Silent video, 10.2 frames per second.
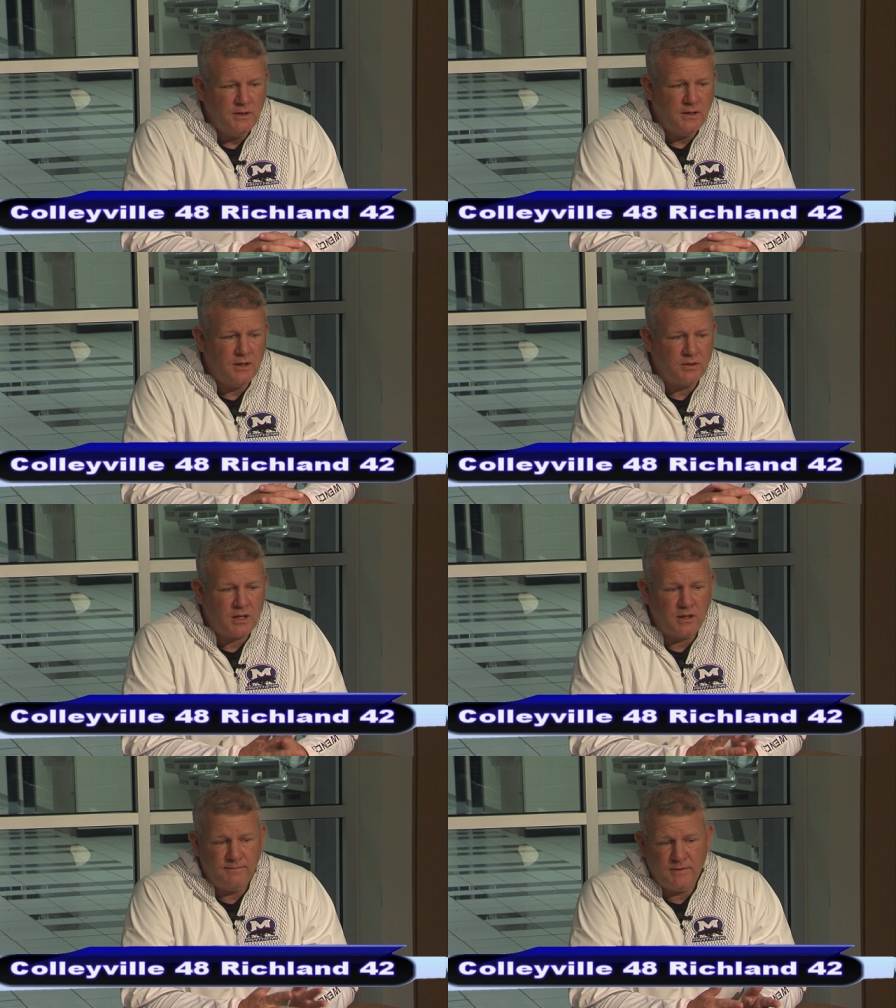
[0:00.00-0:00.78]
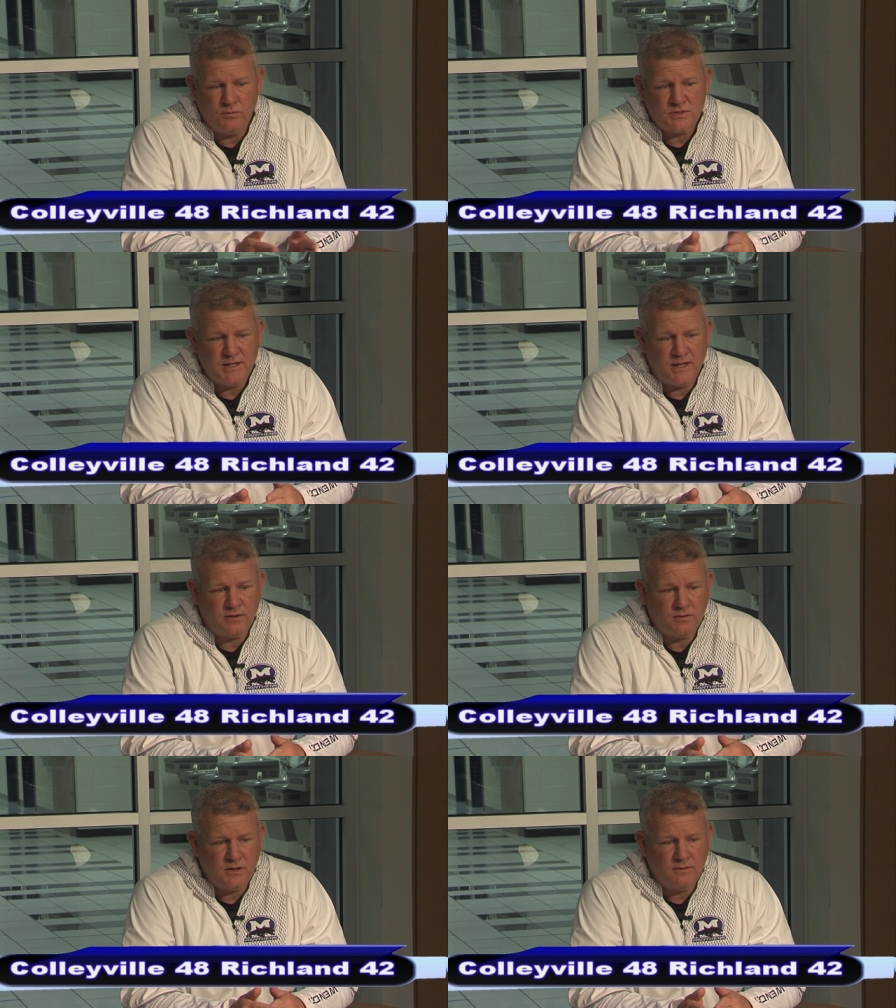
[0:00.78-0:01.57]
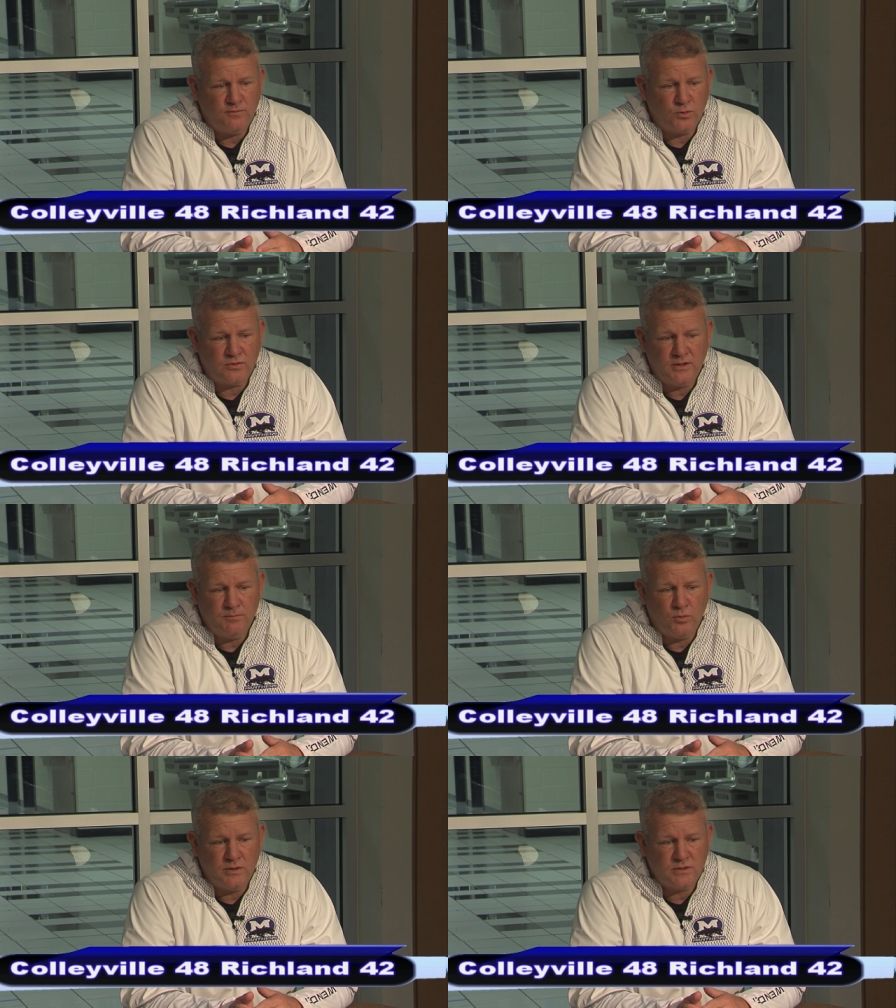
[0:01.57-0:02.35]
Colleyville was down
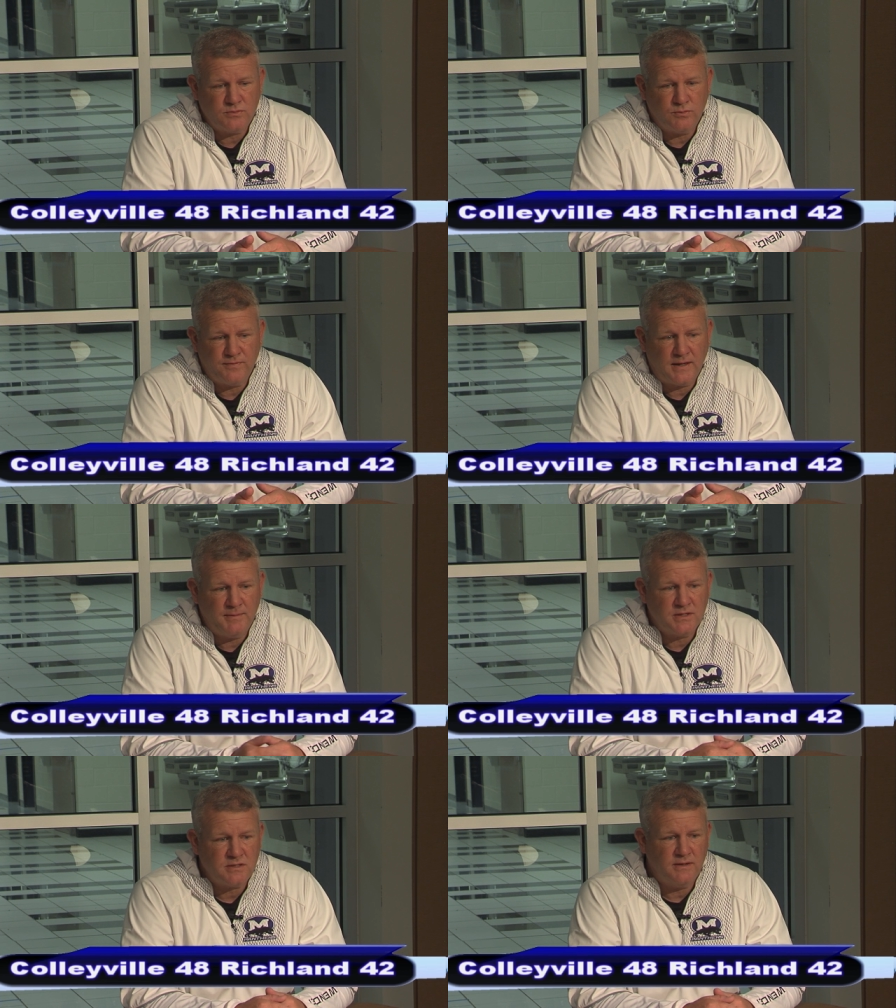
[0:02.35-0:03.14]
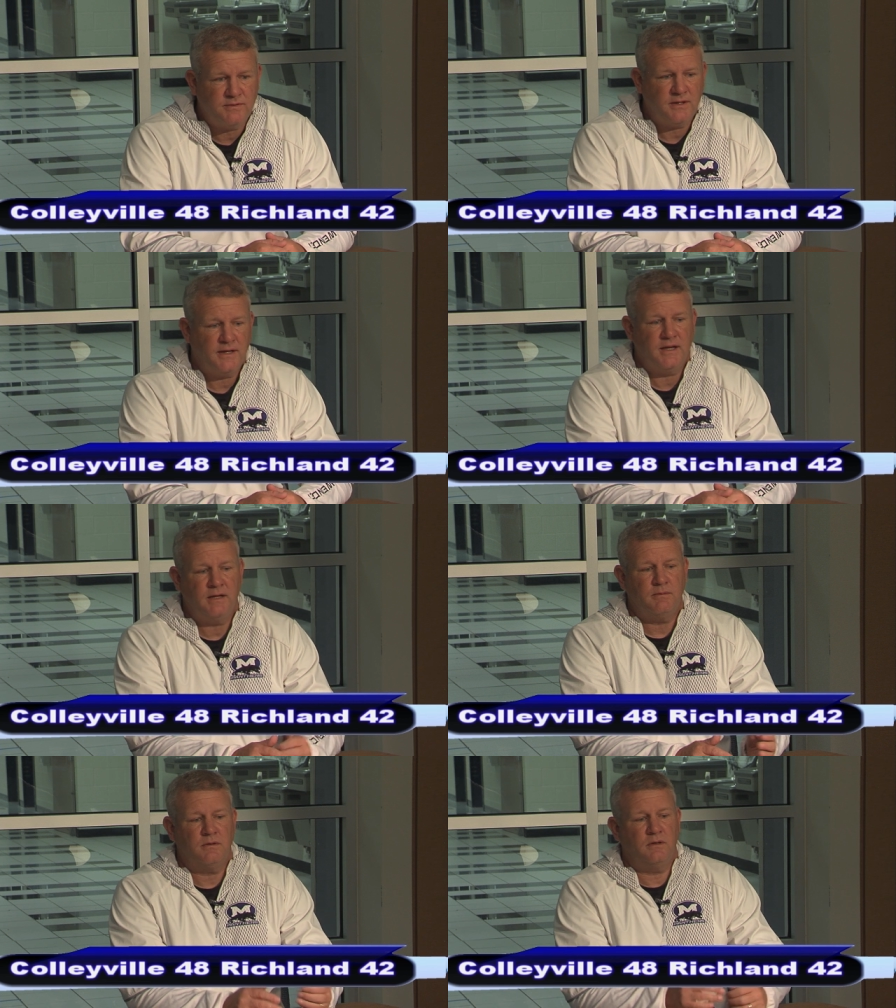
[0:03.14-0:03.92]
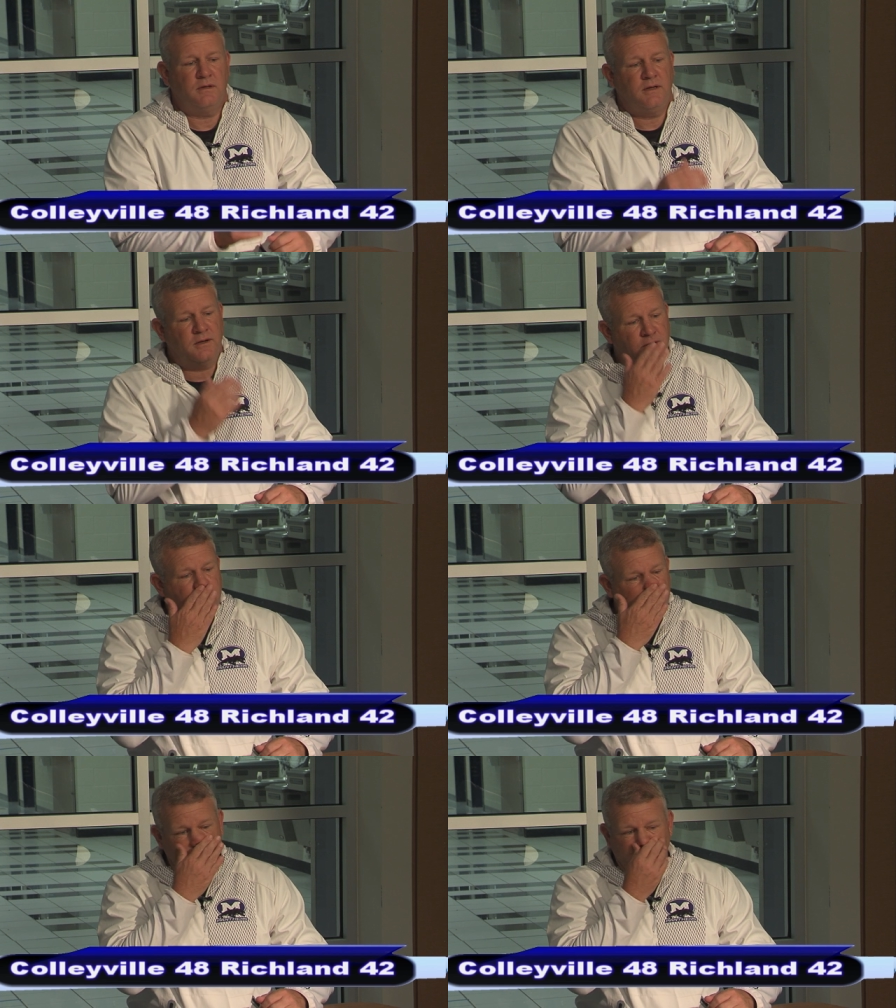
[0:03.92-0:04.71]
14 points with 5 minutes left in the game and ended
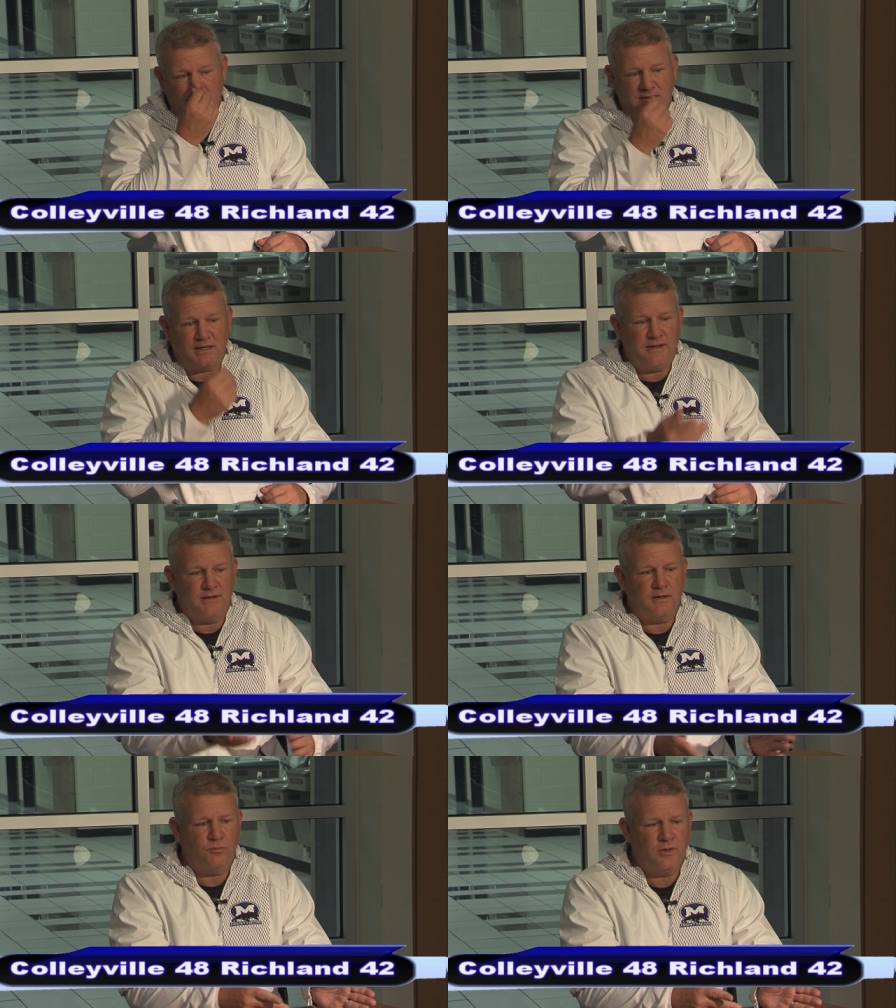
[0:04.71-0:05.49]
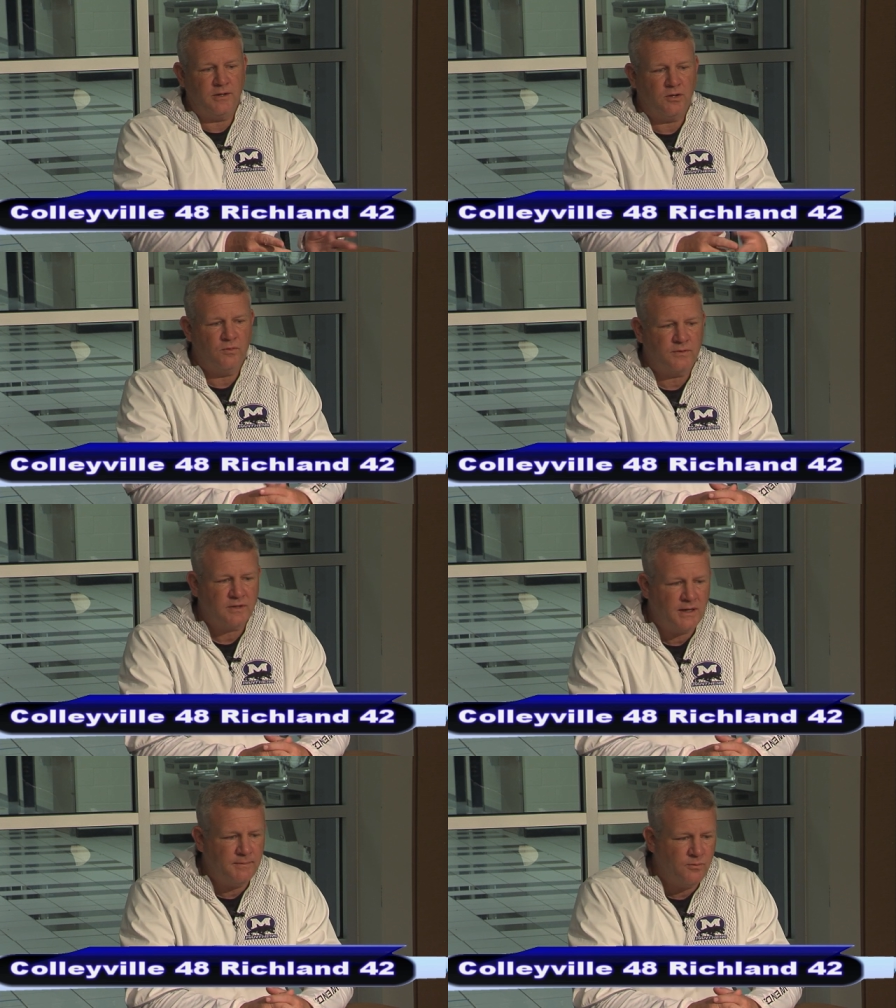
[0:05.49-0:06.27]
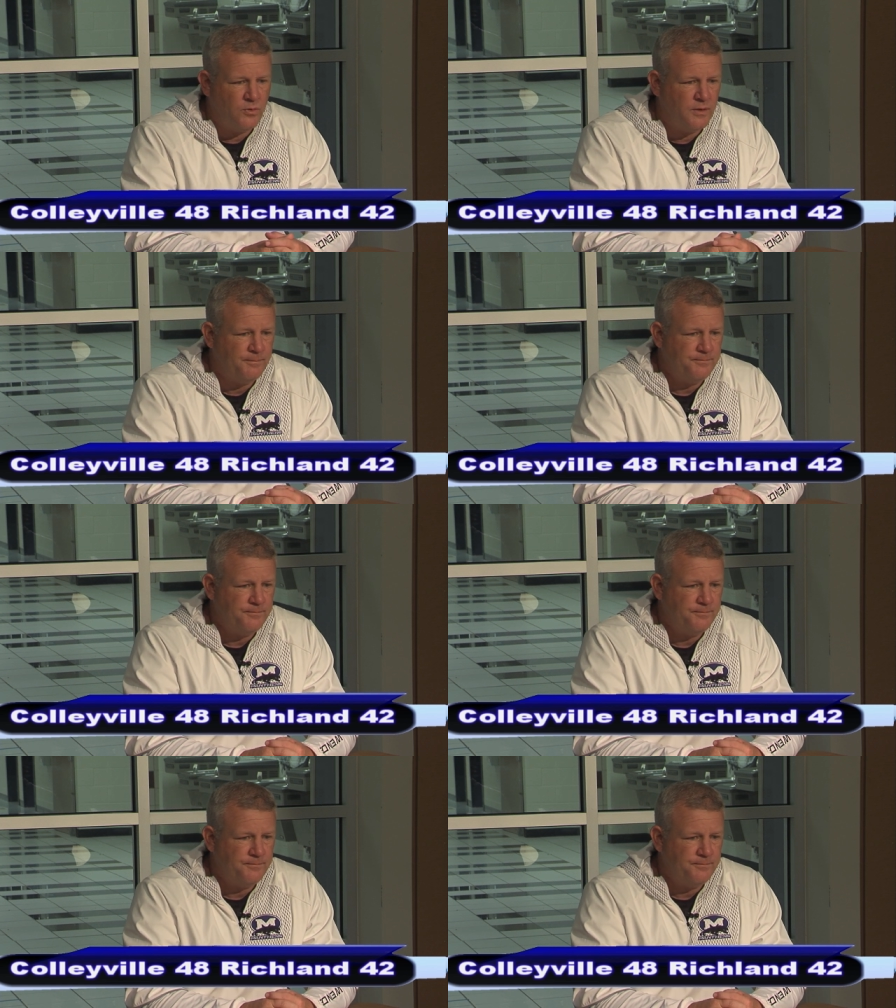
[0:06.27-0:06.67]
up coming back, tying it up, went into overtime and won.